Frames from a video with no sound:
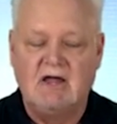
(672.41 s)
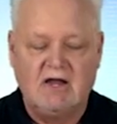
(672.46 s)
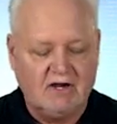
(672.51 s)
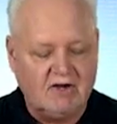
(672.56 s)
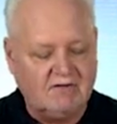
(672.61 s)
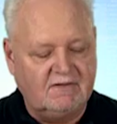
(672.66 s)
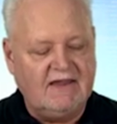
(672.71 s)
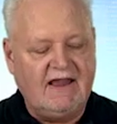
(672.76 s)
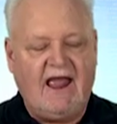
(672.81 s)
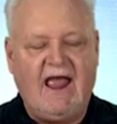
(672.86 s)

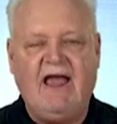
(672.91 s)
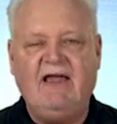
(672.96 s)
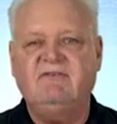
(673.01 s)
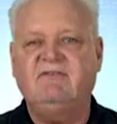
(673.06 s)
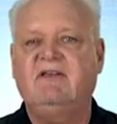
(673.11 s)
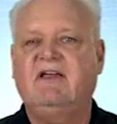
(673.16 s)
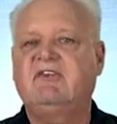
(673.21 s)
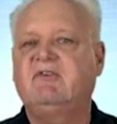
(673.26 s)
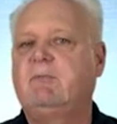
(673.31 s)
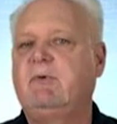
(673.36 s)
Could the
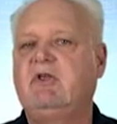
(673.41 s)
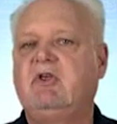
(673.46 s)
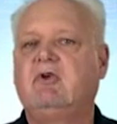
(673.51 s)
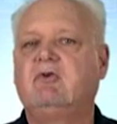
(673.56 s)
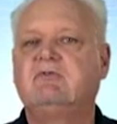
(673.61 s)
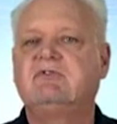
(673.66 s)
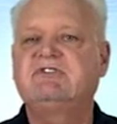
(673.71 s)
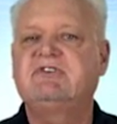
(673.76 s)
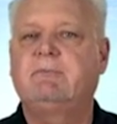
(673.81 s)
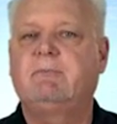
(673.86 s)
assets be
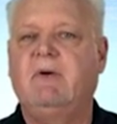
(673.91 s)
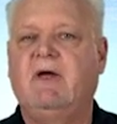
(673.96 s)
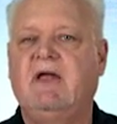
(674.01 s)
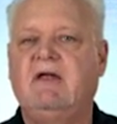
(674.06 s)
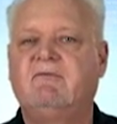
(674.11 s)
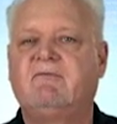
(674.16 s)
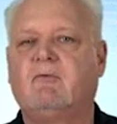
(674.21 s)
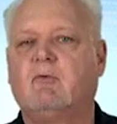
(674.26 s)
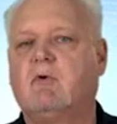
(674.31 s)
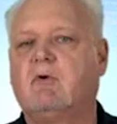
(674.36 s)
used to
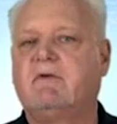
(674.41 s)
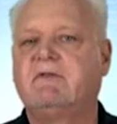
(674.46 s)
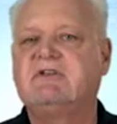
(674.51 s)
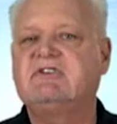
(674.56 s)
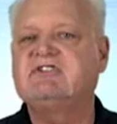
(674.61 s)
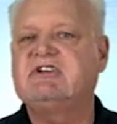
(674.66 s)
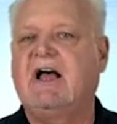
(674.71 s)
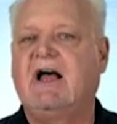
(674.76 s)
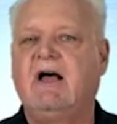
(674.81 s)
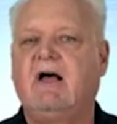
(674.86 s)
pay for the
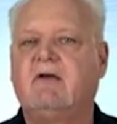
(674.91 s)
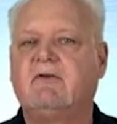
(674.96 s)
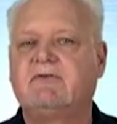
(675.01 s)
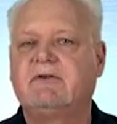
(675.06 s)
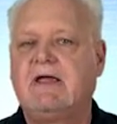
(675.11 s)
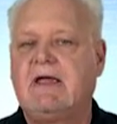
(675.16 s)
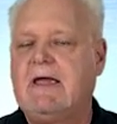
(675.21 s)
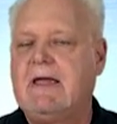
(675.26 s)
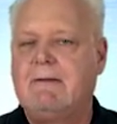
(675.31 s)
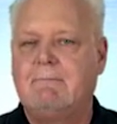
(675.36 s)

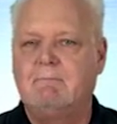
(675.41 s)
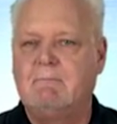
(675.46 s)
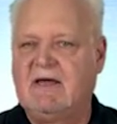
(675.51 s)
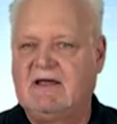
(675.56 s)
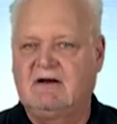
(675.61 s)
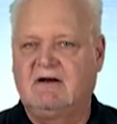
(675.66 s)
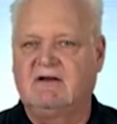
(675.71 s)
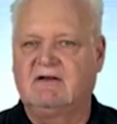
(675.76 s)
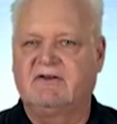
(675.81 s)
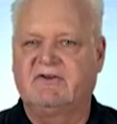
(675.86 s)
child's
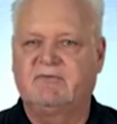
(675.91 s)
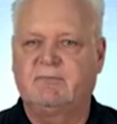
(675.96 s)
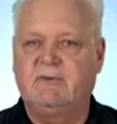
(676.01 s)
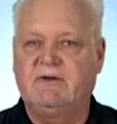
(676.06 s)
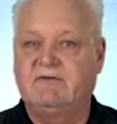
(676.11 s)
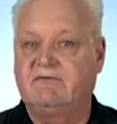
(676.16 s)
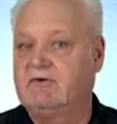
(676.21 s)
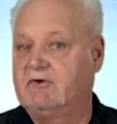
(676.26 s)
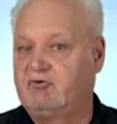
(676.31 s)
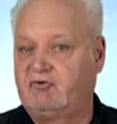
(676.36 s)
medical
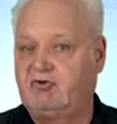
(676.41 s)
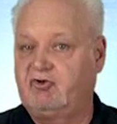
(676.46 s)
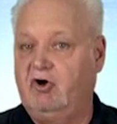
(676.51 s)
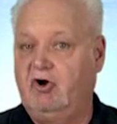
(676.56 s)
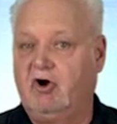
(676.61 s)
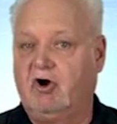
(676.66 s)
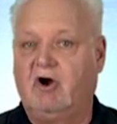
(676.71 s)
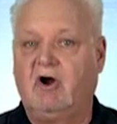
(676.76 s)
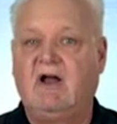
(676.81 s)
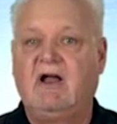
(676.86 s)
expenses?
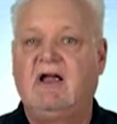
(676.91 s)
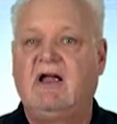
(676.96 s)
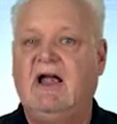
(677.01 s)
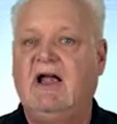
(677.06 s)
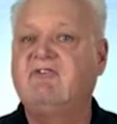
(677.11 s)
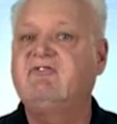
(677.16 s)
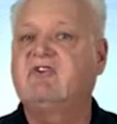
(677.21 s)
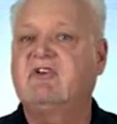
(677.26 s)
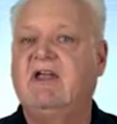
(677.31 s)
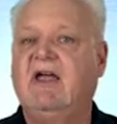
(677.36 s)
Sure.
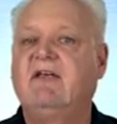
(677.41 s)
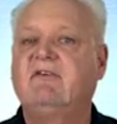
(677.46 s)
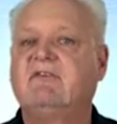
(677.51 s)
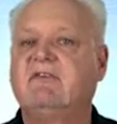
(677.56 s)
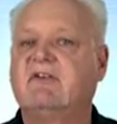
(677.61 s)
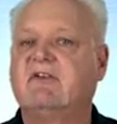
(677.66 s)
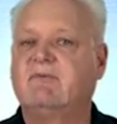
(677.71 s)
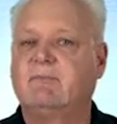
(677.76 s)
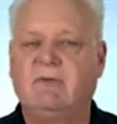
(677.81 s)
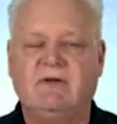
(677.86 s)

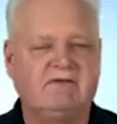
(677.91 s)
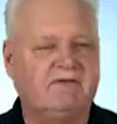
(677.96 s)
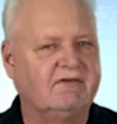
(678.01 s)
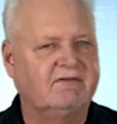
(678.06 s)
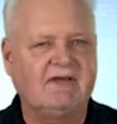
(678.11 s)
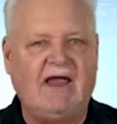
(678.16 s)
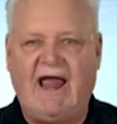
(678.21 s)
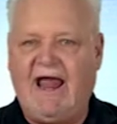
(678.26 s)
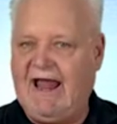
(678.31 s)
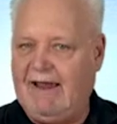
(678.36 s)
Education
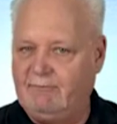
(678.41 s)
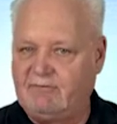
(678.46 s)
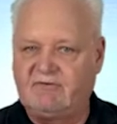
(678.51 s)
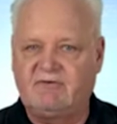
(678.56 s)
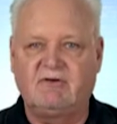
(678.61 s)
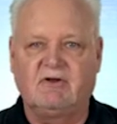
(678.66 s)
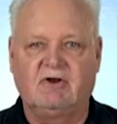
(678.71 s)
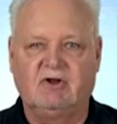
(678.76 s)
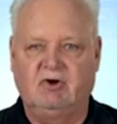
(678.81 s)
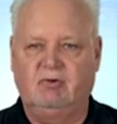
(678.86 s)
expenses?
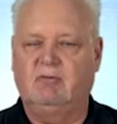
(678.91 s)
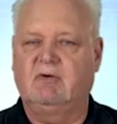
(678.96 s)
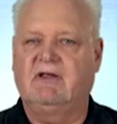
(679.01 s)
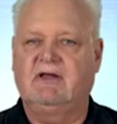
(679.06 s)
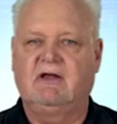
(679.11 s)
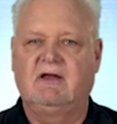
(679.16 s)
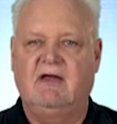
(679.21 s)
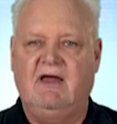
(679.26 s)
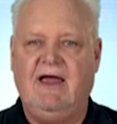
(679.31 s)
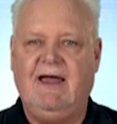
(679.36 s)

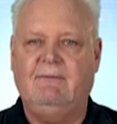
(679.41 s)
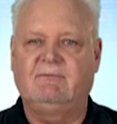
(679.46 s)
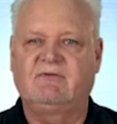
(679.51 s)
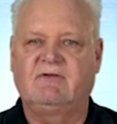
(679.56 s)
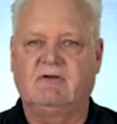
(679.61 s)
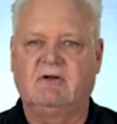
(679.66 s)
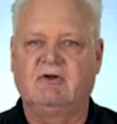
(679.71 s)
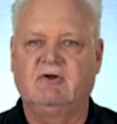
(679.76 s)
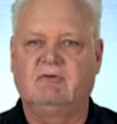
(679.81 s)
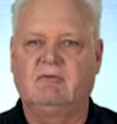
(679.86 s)
Absolutely.
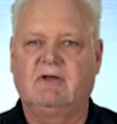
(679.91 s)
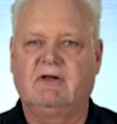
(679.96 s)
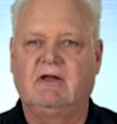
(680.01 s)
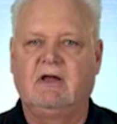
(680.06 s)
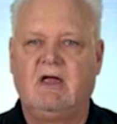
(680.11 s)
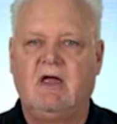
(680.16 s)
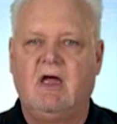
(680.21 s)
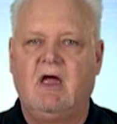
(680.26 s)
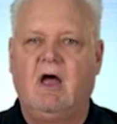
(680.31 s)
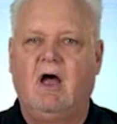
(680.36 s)
Absolutely.
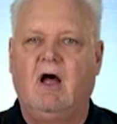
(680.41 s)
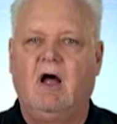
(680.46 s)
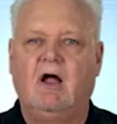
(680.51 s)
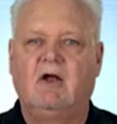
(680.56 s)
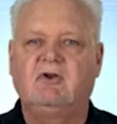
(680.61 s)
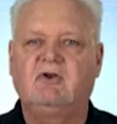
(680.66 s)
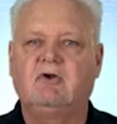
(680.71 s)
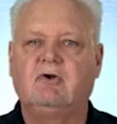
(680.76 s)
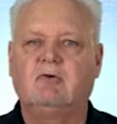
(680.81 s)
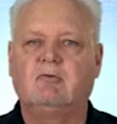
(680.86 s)

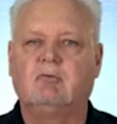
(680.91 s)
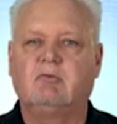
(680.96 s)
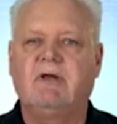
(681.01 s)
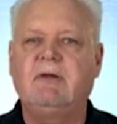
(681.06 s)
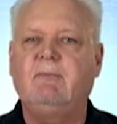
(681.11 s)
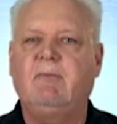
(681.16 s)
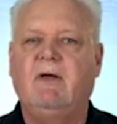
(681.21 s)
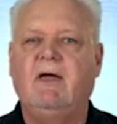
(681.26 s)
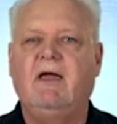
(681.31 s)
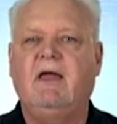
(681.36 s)
To
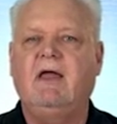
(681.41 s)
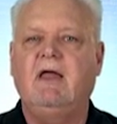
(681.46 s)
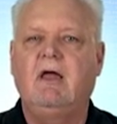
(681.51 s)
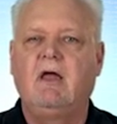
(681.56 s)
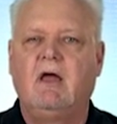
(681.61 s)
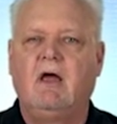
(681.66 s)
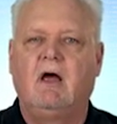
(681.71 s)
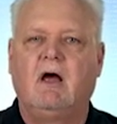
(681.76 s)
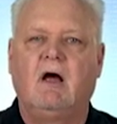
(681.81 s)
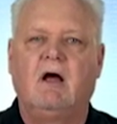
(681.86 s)
repay
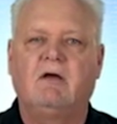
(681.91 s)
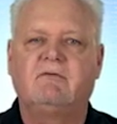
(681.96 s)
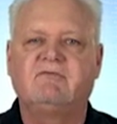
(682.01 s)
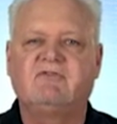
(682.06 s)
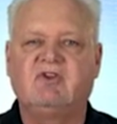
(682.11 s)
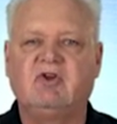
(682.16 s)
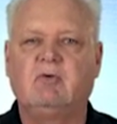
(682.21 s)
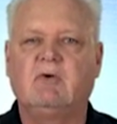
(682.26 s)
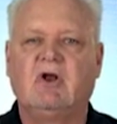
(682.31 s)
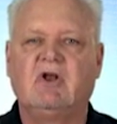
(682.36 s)

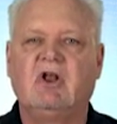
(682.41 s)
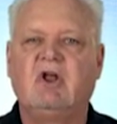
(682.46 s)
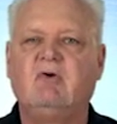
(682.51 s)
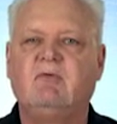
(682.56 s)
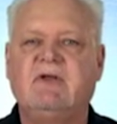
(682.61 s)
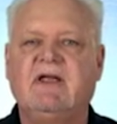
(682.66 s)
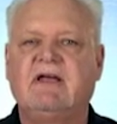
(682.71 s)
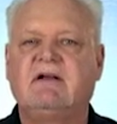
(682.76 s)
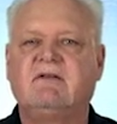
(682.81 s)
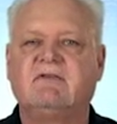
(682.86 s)
student
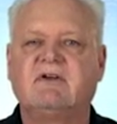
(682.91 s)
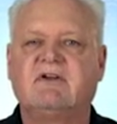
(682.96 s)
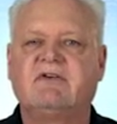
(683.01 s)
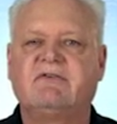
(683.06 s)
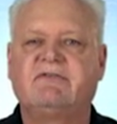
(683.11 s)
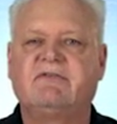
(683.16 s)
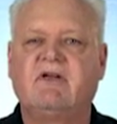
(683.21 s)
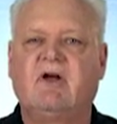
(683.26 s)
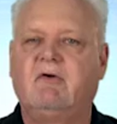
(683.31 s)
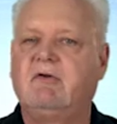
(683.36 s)
loan debt of the
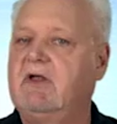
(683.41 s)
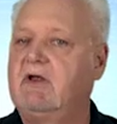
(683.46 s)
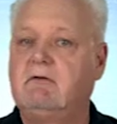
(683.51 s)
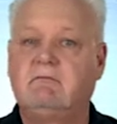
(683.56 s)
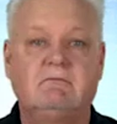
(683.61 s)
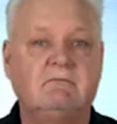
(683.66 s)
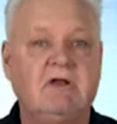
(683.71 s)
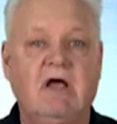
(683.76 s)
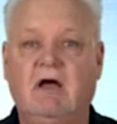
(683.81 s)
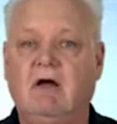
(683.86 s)

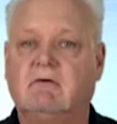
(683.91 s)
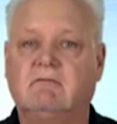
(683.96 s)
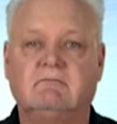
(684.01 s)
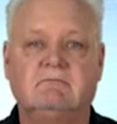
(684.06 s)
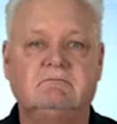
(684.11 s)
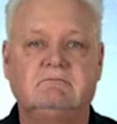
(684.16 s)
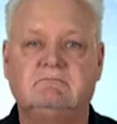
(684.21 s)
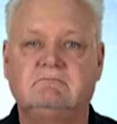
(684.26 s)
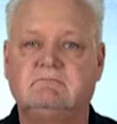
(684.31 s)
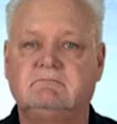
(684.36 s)
custodian? No.
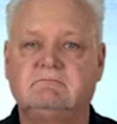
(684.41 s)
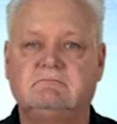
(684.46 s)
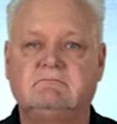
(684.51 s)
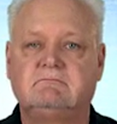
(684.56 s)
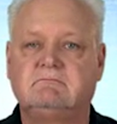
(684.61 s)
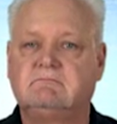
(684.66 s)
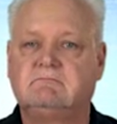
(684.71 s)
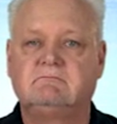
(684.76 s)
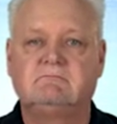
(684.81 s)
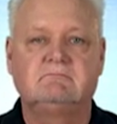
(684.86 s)

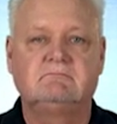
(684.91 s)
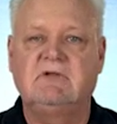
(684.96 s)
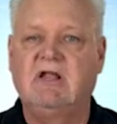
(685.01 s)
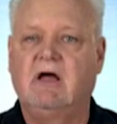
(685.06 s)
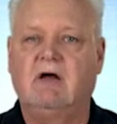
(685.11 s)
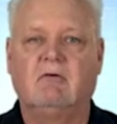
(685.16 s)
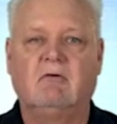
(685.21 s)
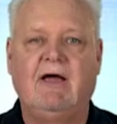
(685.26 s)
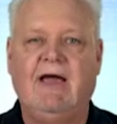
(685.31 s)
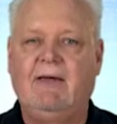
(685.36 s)

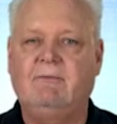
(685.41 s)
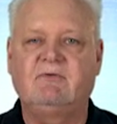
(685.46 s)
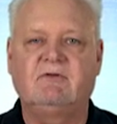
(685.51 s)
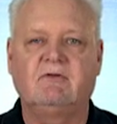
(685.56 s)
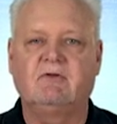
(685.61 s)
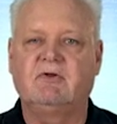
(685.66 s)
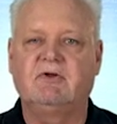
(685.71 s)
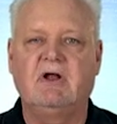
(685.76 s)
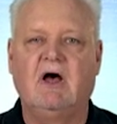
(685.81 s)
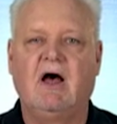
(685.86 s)
No,
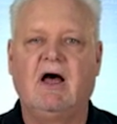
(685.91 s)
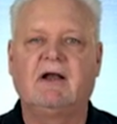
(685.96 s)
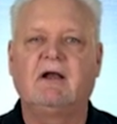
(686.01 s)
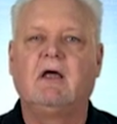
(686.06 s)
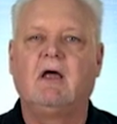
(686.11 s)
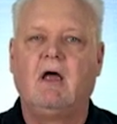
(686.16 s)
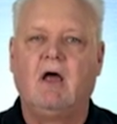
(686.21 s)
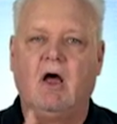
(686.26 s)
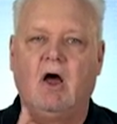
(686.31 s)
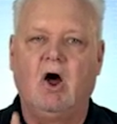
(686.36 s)
absolutely not.
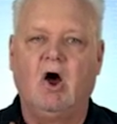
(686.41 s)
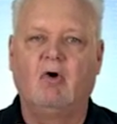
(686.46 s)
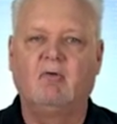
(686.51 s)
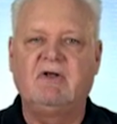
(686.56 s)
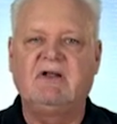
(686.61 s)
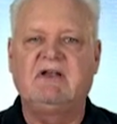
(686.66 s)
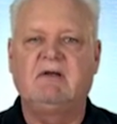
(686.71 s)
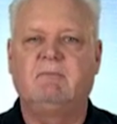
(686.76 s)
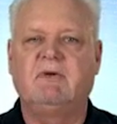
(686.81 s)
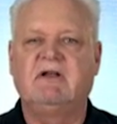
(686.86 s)

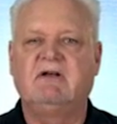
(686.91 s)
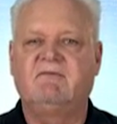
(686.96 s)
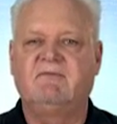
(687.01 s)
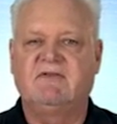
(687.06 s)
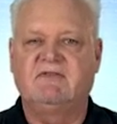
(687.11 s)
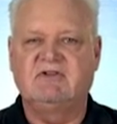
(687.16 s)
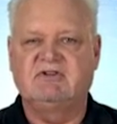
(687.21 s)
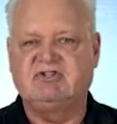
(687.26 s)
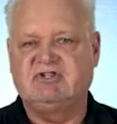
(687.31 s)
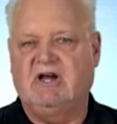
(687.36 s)
Only to
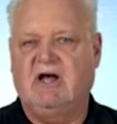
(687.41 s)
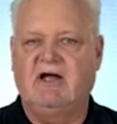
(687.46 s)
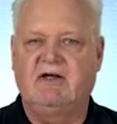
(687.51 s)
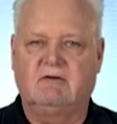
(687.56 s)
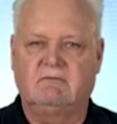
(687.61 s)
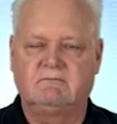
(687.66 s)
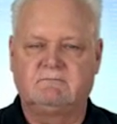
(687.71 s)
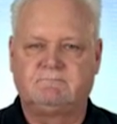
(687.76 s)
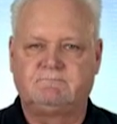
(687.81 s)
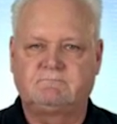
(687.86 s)
benefit the child.